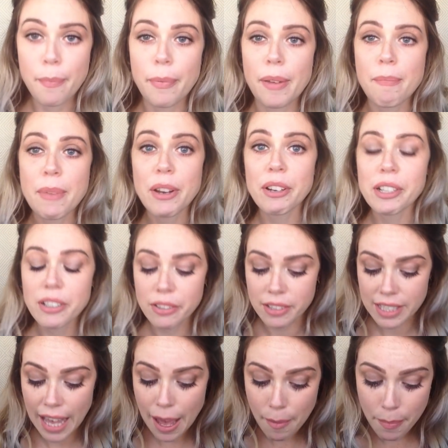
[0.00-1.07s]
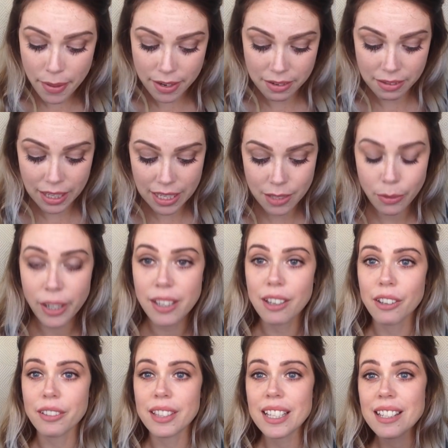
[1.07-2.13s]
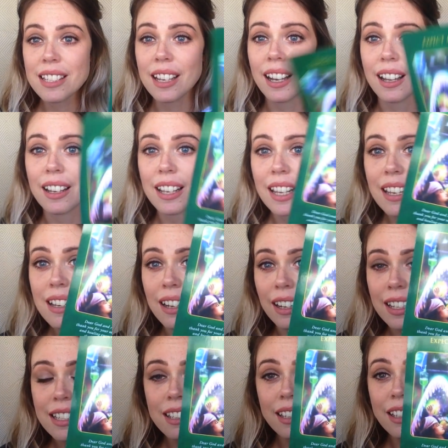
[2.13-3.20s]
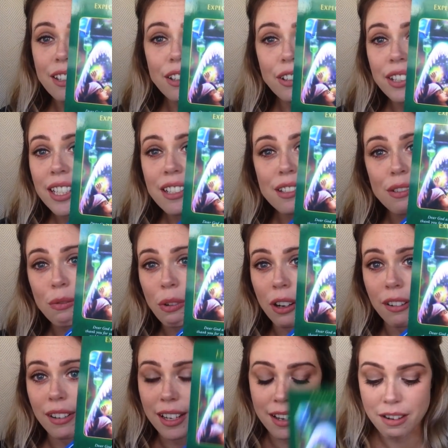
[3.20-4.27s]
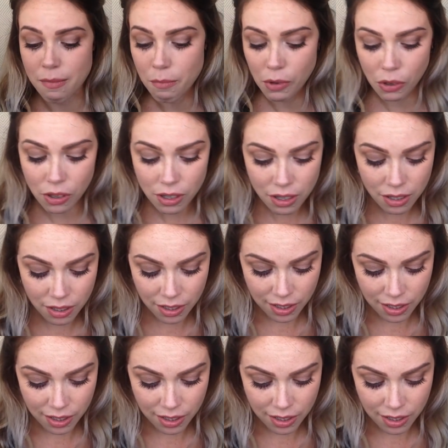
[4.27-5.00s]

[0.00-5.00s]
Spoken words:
But miracles happen. That's why you got this card here. It's like you don't need to worry anymore.